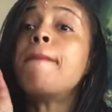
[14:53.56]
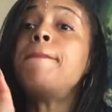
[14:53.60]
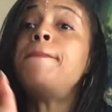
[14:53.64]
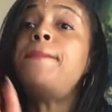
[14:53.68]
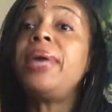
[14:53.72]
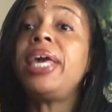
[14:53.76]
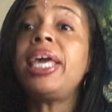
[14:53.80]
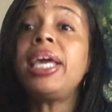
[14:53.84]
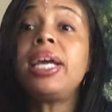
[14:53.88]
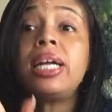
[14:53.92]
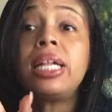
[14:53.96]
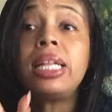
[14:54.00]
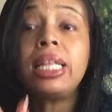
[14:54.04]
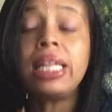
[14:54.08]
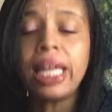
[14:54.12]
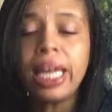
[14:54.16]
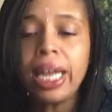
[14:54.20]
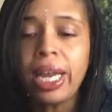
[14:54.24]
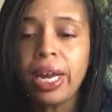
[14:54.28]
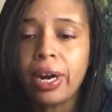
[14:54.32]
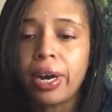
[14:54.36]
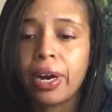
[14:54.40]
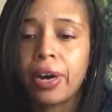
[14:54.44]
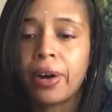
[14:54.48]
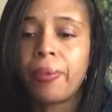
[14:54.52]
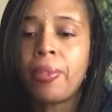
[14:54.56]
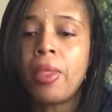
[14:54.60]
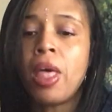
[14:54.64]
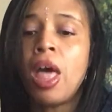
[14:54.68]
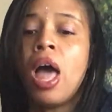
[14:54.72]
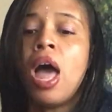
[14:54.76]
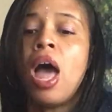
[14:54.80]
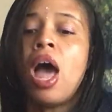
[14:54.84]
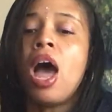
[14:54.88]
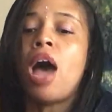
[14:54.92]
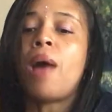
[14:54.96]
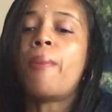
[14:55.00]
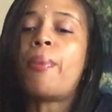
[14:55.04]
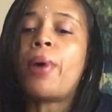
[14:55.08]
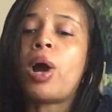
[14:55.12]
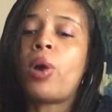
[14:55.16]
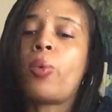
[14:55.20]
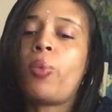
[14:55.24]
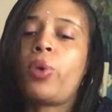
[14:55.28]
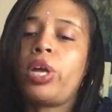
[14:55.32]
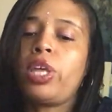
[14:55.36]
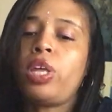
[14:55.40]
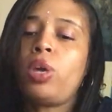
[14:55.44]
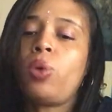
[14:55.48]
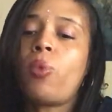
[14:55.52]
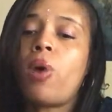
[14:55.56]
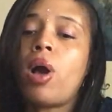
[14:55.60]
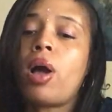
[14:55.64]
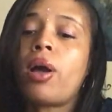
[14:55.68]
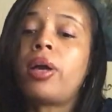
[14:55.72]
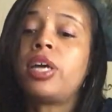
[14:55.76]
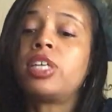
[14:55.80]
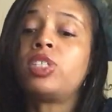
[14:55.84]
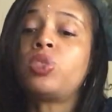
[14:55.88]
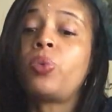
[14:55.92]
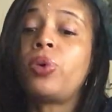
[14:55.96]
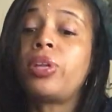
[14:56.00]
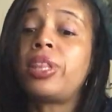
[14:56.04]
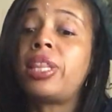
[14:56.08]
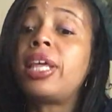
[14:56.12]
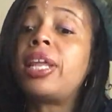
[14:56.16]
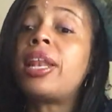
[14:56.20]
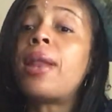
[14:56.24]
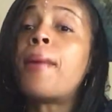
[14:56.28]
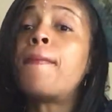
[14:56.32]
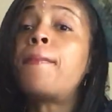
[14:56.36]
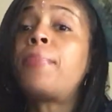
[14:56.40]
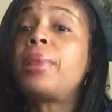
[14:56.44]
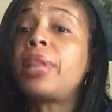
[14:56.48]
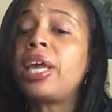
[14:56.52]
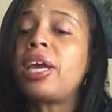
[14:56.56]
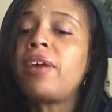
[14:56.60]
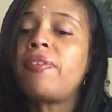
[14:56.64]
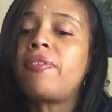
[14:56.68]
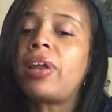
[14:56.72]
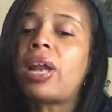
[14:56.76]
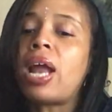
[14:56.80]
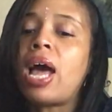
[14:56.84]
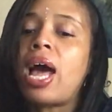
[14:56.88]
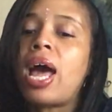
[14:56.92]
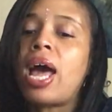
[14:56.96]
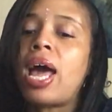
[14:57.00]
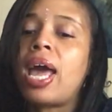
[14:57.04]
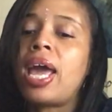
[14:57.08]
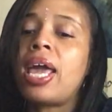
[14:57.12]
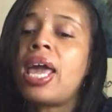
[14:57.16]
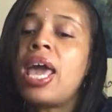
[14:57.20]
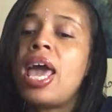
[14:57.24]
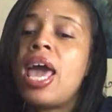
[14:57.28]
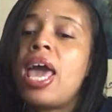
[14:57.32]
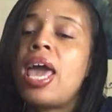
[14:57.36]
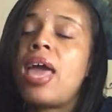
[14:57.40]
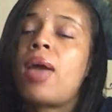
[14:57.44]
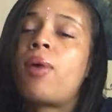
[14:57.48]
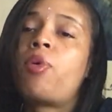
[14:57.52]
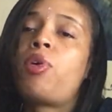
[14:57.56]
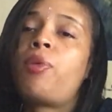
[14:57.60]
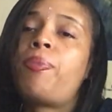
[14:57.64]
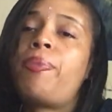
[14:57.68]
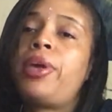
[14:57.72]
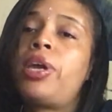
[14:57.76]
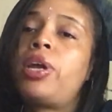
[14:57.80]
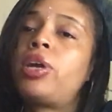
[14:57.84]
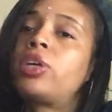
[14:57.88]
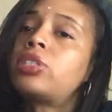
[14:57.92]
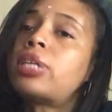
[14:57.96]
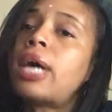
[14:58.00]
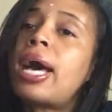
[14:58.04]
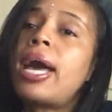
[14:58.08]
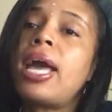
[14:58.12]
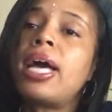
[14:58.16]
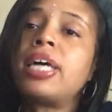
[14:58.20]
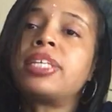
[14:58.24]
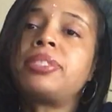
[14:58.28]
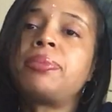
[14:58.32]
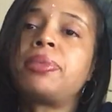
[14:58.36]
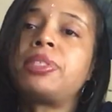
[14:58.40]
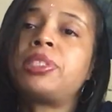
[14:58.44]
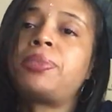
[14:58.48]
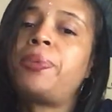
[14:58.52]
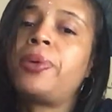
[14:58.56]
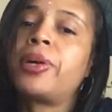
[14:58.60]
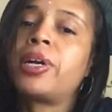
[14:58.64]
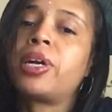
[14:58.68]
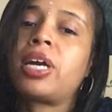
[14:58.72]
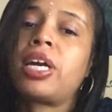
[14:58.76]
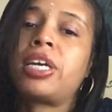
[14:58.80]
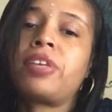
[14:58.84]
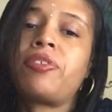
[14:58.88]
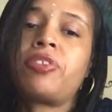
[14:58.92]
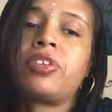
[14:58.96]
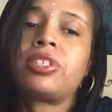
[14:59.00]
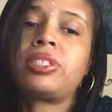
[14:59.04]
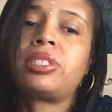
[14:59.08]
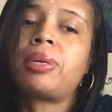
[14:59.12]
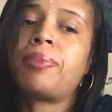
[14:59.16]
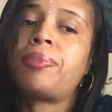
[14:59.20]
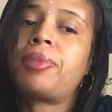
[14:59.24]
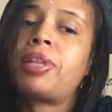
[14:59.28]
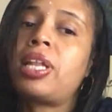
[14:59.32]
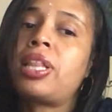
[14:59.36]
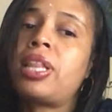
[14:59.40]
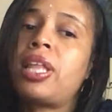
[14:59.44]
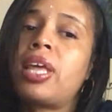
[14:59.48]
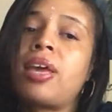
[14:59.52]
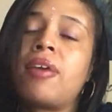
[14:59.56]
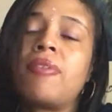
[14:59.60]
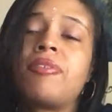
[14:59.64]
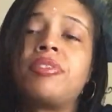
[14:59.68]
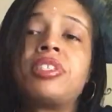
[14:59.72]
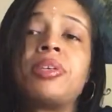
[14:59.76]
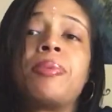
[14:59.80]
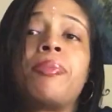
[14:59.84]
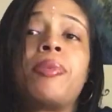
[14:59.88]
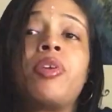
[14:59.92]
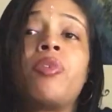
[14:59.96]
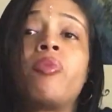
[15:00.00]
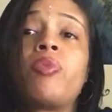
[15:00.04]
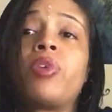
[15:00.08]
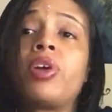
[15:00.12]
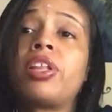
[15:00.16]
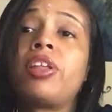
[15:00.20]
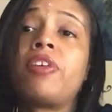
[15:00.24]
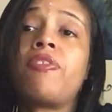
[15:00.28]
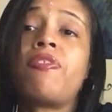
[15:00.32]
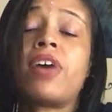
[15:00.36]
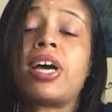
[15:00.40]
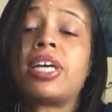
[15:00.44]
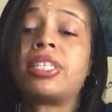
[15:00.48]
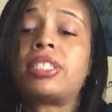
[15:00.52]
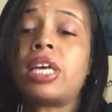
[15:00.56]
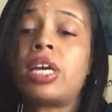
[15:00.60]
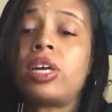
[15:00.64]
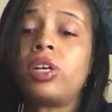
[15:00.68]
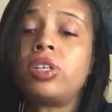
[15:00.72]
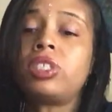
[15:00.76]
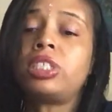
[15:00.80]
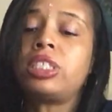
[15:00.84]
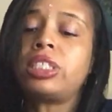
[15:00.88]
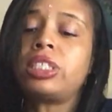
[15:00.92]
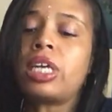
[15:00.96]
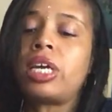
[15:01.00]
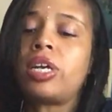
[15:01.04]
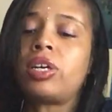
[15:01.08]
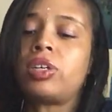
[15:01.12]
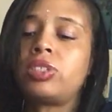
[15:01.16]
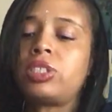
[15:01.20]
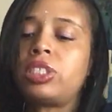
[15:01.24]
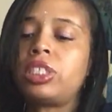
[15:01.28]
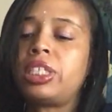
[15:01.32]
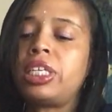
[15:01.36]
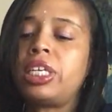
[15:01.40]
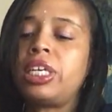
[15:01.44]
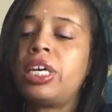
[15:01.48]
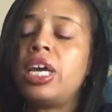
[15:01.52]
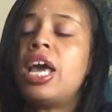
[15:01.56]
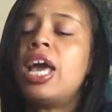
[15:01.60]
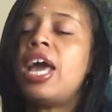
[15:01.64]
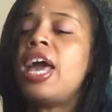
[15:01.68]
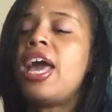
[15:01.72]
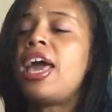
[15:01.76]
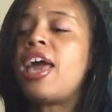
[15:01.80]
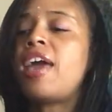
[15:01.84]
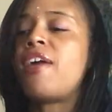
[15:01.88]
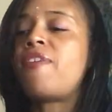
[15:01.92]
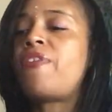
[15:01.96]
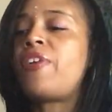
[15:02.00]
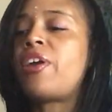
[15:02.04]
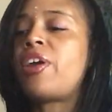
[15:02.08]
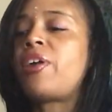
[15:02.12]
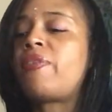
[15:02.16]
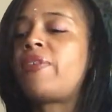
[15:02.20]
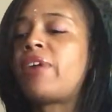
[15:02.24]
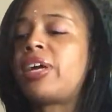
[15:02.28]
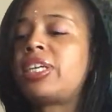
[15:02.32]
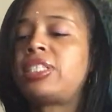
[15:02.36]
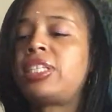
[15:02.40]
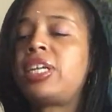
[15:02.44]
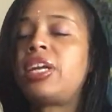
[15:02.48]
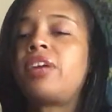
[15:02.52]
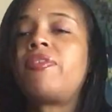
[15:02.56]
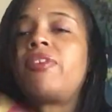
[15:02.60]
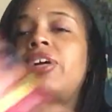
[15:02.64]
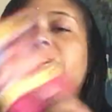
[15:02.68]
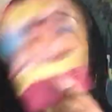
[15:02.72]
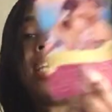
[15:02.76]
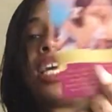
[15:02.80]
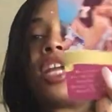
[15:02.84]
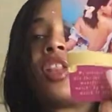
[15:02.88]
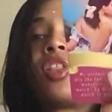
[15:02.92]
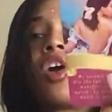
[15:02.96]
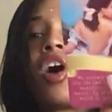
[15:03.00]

Be clear about what you want, because within a blink of an eye, it will be yours. I asked my spirit guides for something. They give it to me really fast. Energy's energy. If it resonates, resonate.